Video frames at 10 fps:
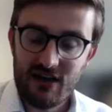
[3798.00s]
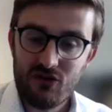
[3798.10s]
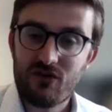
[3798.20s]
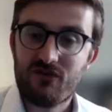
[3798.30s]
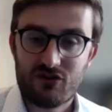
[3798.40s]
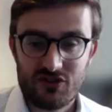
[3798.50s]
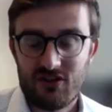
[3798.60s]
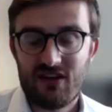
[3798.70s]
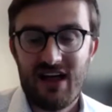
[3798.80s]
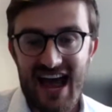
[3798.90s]

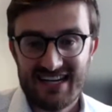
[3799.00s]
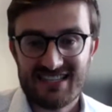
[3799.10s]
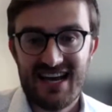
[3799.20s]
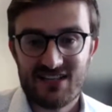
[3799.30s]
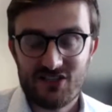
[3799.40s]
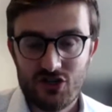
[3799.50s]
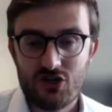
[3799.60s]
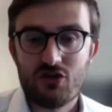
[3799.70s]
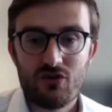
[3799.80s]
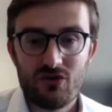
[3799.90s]
universal access
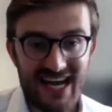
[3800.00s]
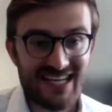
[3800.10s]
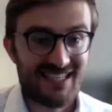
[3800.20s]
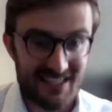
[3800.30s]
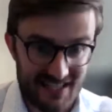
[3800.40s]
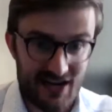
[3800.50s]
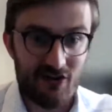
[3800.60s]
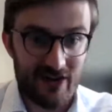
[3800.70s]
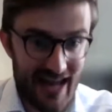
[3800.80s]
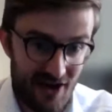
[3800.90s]
to
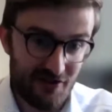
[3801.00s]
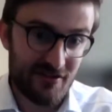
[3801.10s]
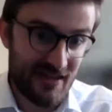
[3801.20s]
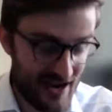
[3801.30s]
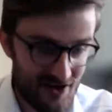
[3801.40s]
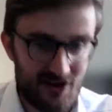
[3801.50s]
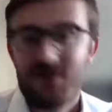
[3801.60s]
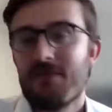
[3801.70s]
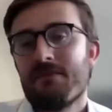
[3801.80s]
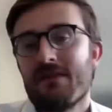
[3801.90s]
necessary healthcare,